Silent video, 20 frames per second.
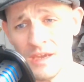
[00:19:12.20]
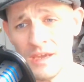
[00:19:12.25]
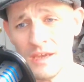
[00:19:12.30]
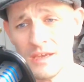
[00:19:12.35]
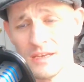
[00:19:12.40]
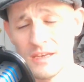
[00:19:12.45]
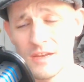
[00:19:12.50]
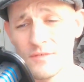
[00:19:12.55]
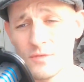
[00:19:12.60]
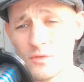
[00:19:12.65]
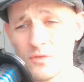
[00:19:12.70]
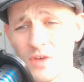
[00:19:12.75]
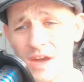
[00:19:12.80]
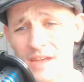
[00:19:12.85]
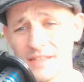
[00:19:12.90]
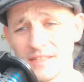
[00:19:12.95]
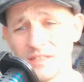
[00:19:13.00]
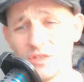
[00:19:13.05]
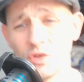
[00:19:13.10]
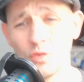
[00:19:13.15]

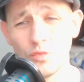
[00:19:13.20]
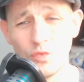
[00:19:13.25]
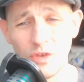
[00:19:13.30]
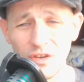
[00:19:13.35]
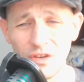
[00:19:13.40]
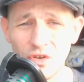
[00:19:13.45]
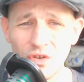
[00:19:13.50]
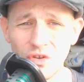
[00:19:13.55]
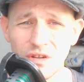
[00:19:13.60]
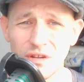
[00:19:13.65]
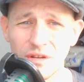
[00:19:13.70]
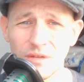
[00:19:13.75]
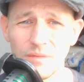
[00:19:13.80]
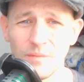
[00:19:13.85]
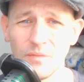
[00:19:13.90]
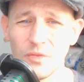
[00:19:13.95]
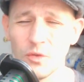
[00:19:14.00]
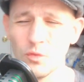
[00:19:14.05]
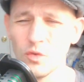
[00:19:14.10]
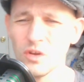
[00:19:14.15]
nevertheless, the real
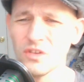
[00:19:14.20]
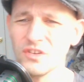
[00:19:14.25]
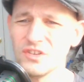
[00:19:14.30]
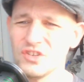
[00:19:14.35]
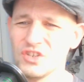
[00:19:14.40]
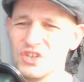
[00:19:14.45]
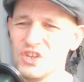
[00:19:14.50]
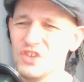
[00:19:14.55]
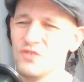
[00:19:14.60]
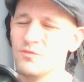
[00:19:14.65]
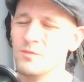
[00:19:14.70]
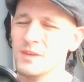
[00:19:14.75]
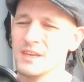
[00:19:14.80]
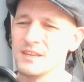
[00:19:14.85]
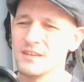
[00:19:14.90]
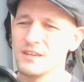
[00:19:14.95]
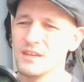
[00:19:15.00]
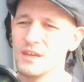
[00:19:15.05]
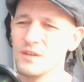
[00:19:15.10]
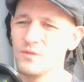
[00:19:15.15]
the real
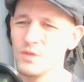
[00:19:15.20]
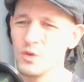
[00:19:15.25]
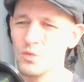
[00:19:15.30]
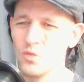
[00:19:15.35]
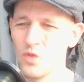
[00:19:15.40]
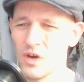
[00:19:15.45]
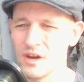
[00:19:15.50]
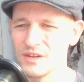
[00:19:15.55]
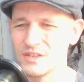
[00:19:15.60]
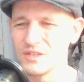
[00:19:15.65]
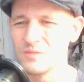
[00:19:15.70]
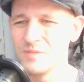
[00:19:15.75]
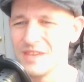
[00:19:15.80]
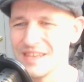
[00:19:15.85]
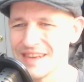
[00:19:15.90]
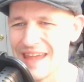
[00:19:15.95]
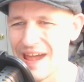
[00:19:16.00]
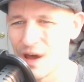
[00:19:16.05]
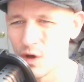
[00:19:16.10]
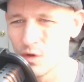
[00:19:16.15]
achievement, if you want to be
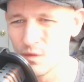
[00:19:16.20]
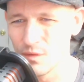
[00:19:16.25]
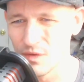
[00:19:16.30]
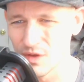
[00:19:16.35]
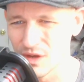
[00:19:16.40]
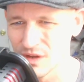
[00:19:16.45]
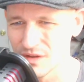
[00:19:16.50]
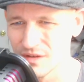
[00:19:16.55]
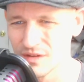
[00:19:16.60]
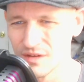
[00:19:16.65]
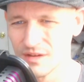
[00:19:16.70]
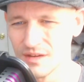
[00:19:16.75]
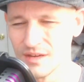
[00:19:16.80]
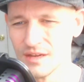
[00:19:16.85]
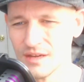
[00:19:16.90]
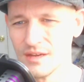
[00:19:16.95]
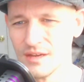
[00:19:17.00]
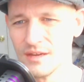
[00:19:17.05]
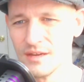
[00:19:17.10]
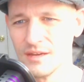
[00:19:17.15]
an alpha,
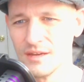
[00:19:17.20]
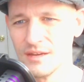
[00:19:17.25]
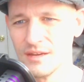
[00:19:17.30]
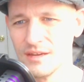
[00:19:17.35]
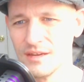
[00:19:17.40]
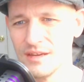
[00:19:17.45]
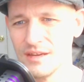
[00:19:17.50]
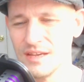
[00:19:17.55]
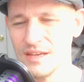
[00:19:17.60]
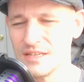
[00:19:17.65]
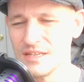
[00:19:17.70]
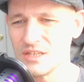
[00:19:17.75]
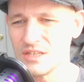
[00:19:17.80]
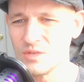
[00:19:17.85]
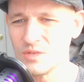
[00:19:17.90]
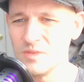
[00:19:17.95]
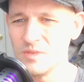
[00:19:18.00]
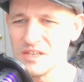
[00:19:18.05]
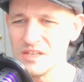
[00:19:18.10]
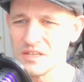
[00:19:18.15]
is
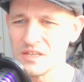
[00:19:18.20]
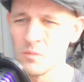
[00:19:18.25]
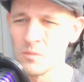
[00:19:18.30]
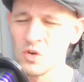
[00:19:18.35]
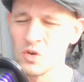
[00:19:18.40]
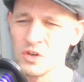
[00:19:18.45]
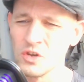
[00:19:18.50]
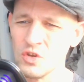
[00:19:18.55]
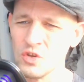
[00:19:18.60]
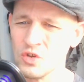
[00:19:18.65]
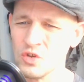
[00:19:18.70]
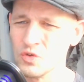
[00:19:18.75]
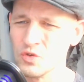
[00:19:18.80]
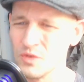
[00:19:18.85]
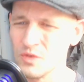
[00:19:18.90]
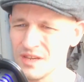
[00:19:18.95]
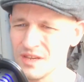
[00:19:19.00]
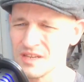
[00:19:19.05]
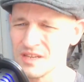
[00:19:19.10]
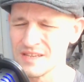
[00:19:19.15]
to be someone
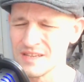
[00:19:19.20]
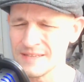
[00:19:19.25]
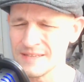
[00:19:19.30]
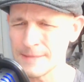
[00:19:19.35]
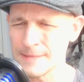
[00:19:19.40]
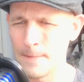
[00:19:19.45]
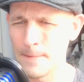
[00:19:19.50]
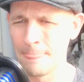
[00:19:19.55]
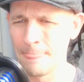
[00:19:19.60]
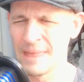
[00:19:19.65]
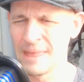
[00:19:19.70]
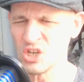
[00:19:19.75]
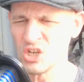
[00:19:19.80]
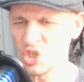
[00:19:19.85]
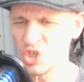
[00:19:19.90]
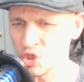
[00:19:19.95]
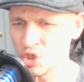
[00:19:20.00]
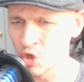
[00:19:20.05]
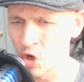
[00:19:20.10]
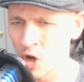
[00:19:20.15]
who is
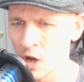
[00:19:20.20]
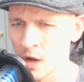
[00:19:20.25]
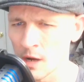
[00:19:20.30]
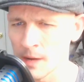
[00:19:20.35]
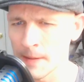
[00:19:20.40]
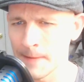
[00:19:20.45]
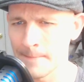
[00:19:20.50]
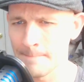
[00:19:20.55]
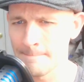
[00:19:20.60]
strong,